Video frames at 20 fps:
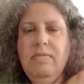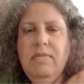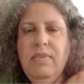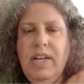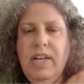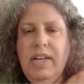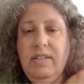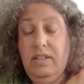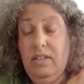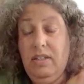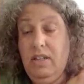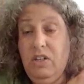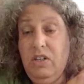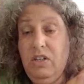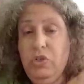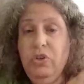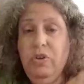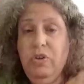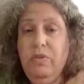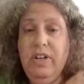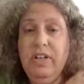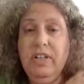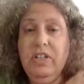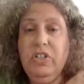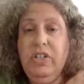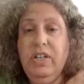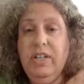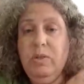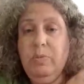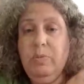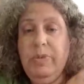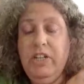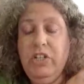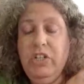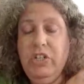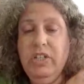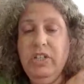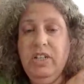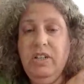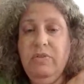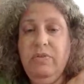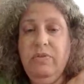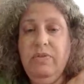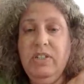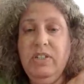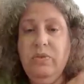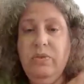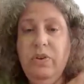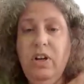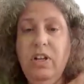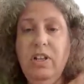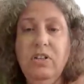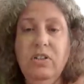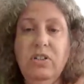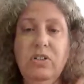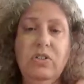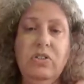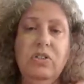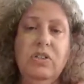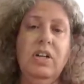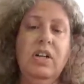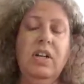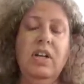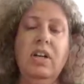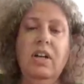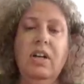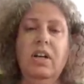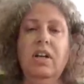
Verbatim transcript: has a Schur function expansion given as follows.